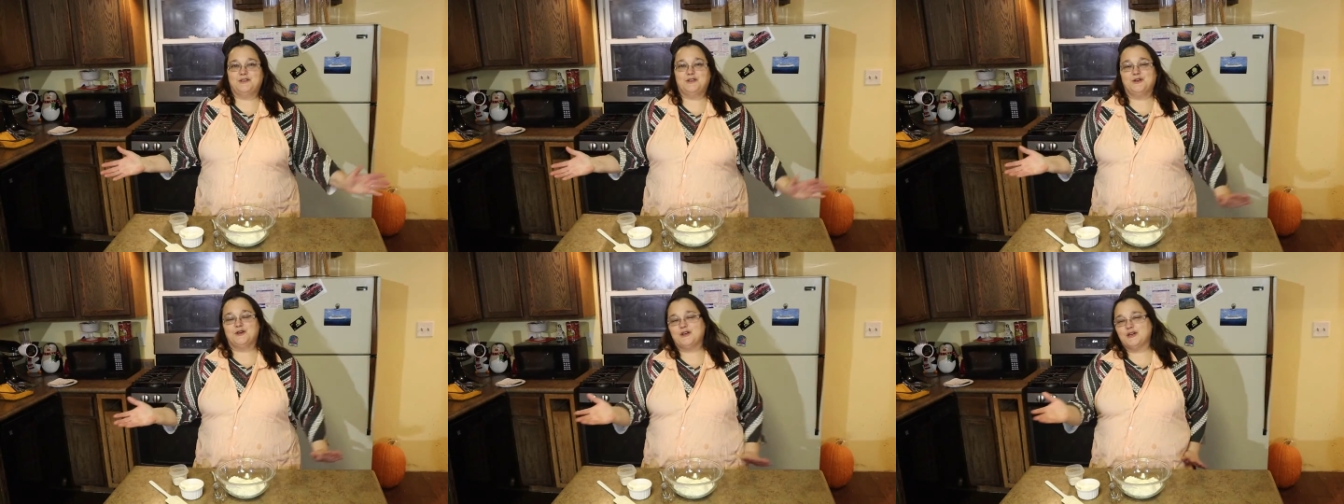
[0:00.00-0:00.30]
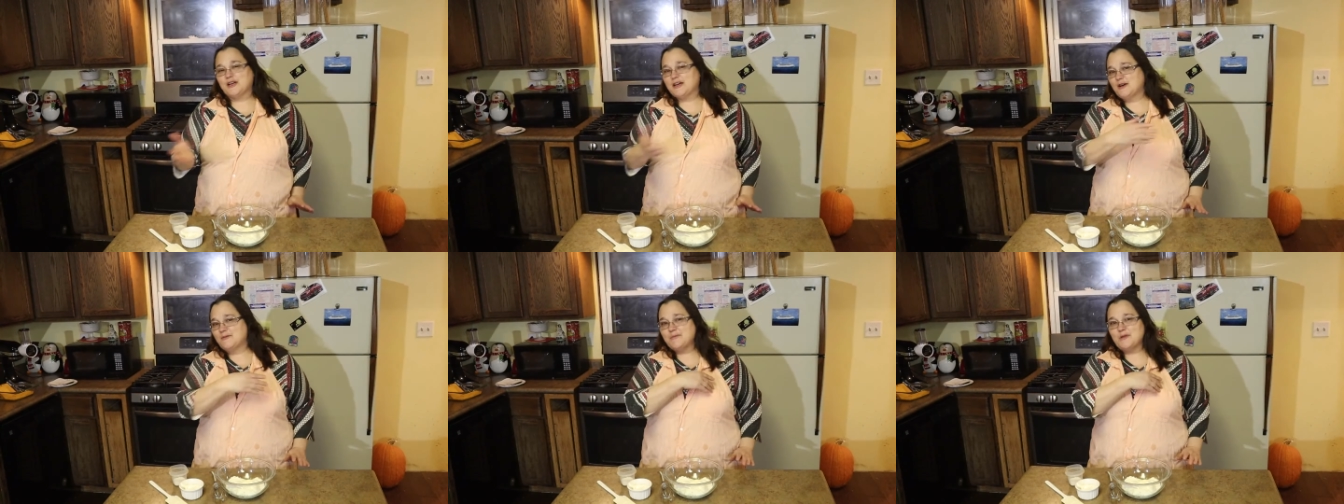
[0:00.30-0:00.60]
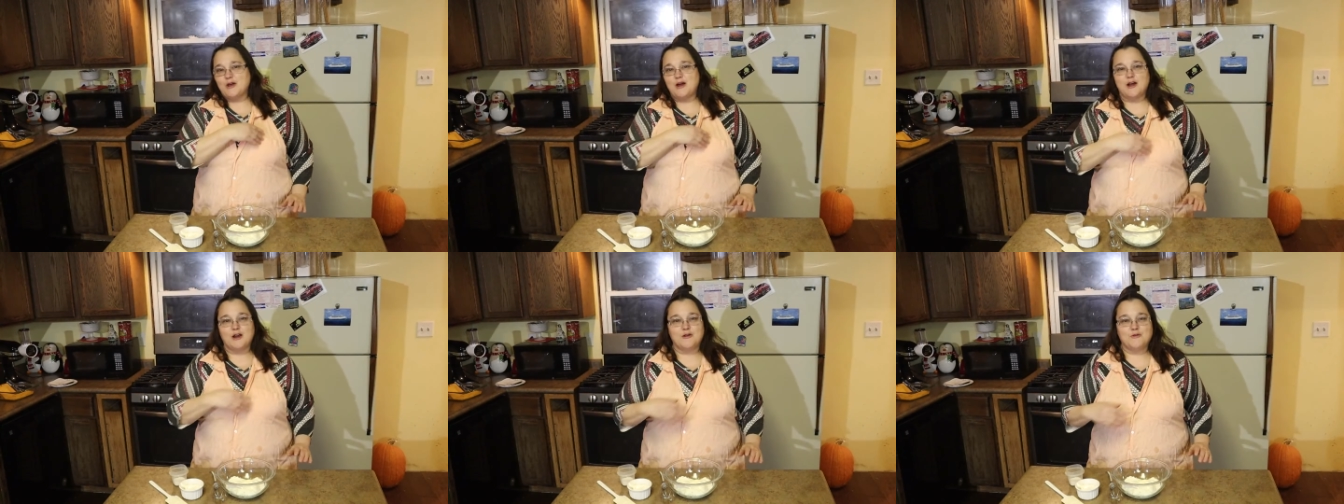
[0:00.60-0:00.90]
You're going to come
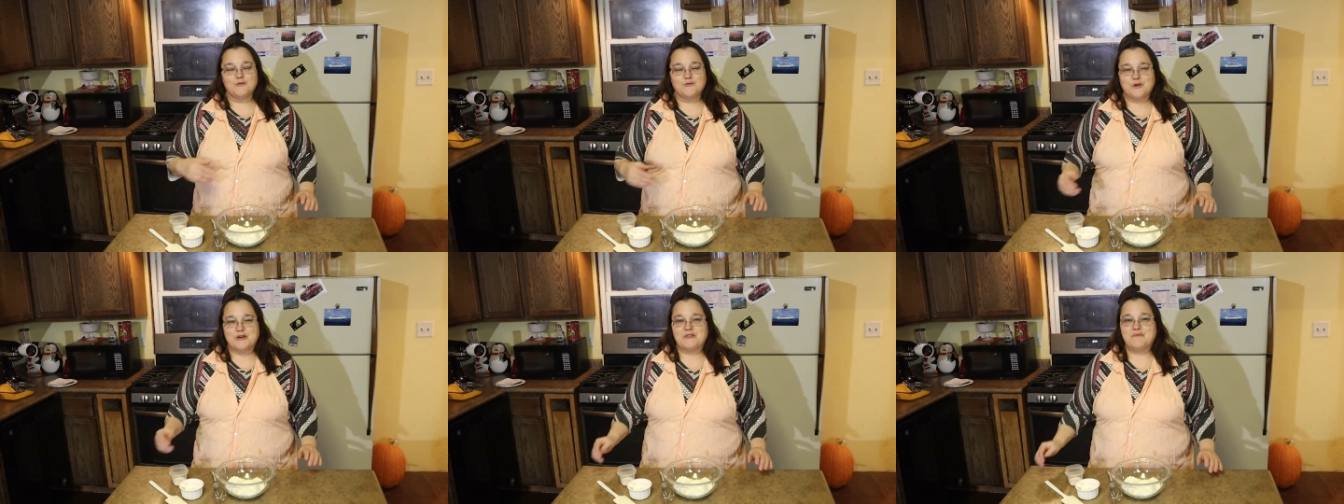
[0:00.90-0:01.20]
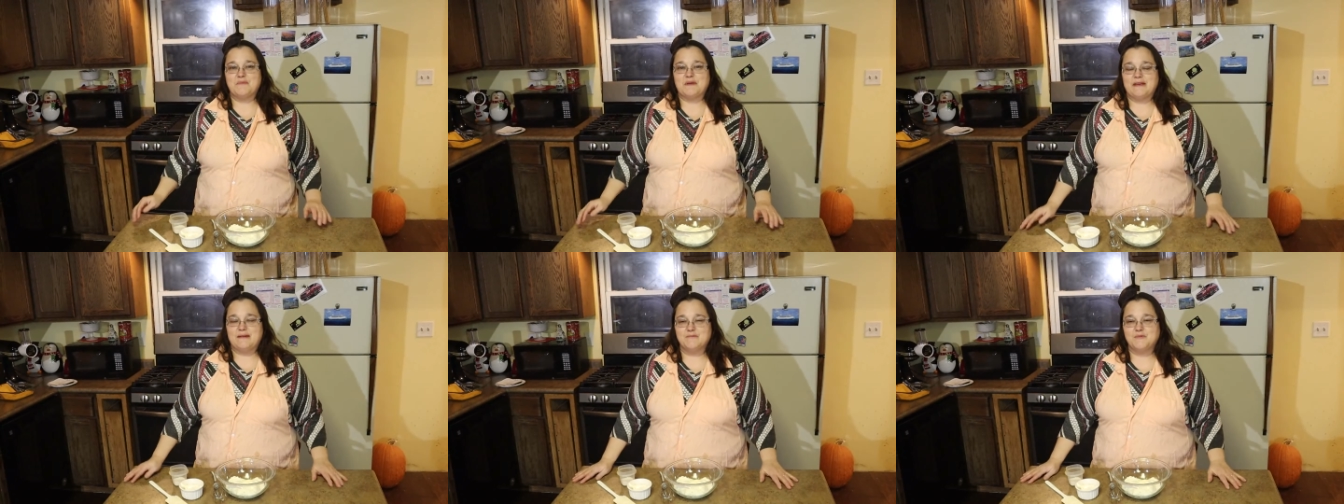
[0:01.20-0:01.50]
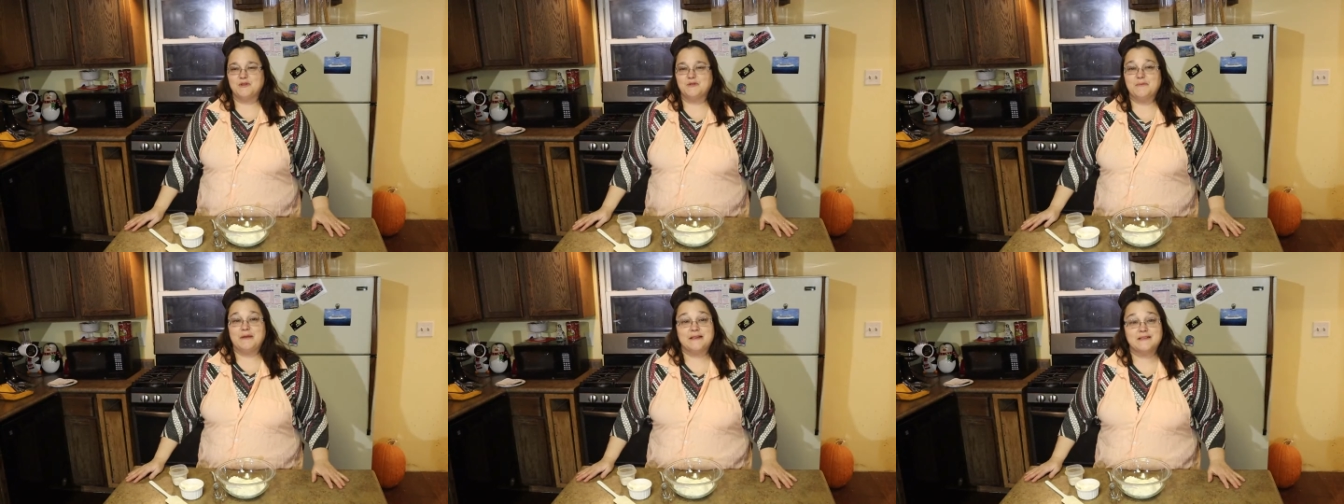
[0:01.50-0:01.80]
along with me. I'm
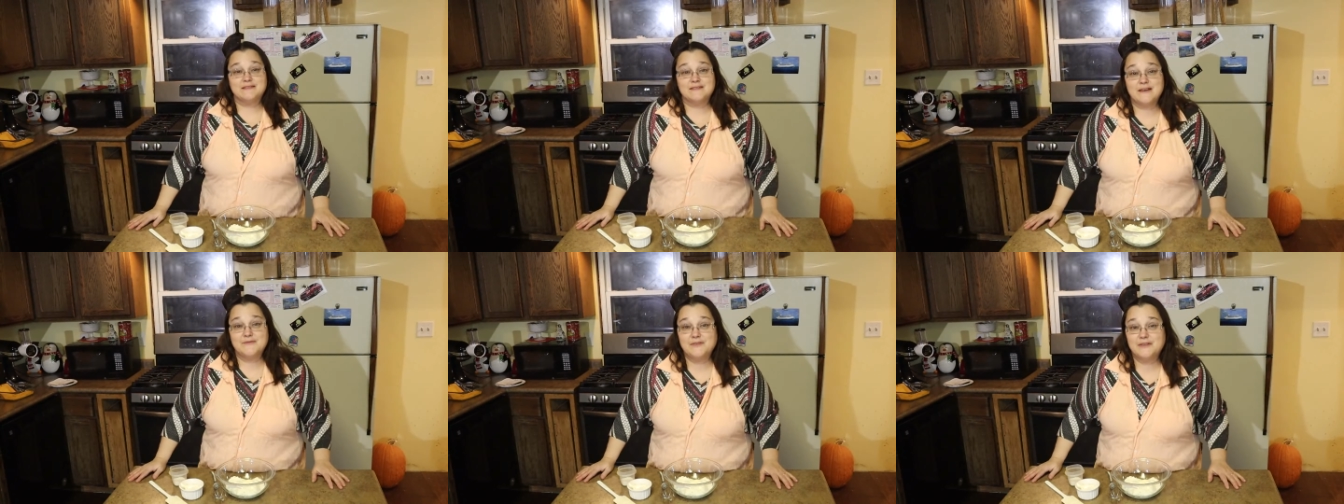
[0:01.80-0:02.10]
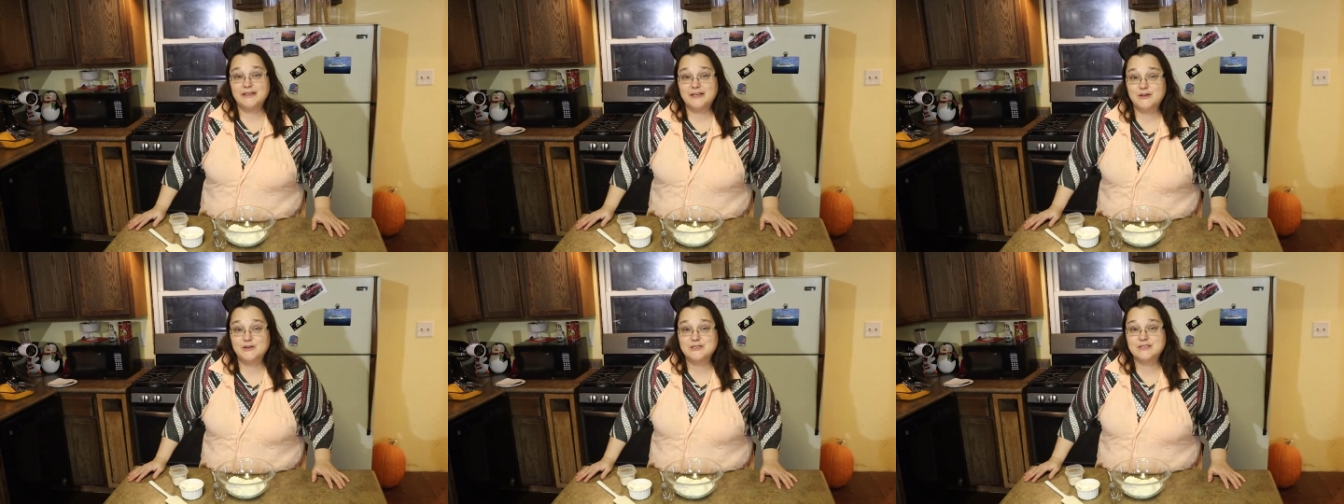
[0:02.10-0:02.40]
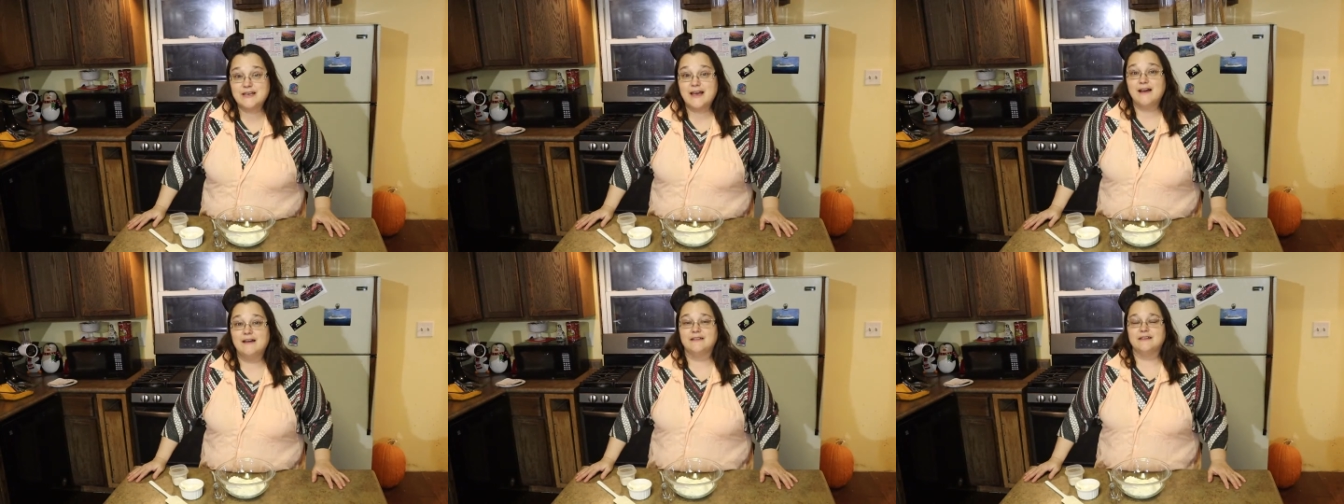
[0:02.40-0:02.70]
going to make a 7-layer
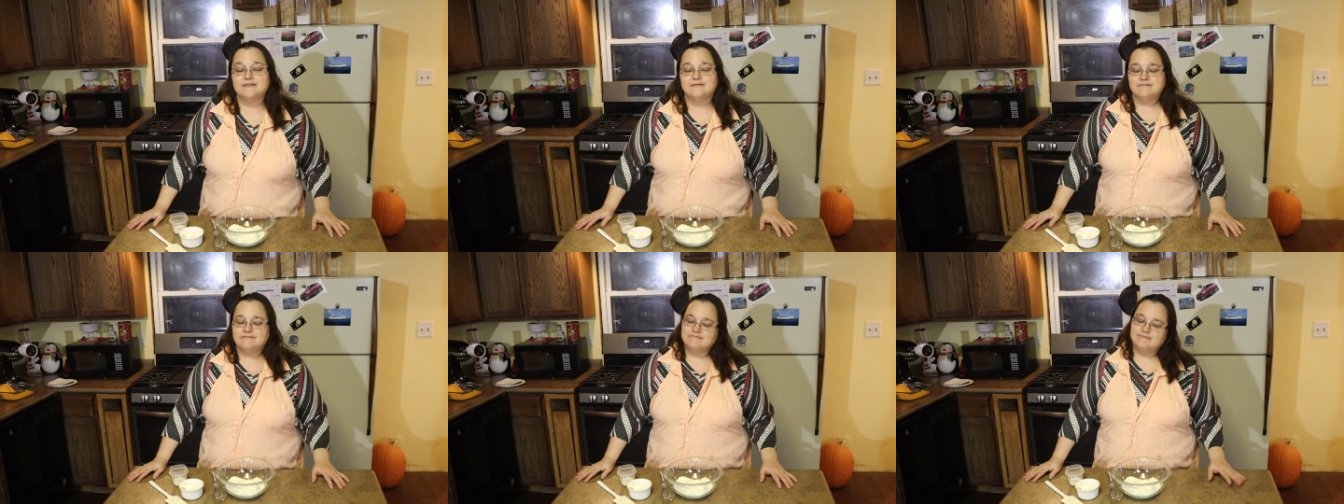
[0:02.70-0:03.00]
salad.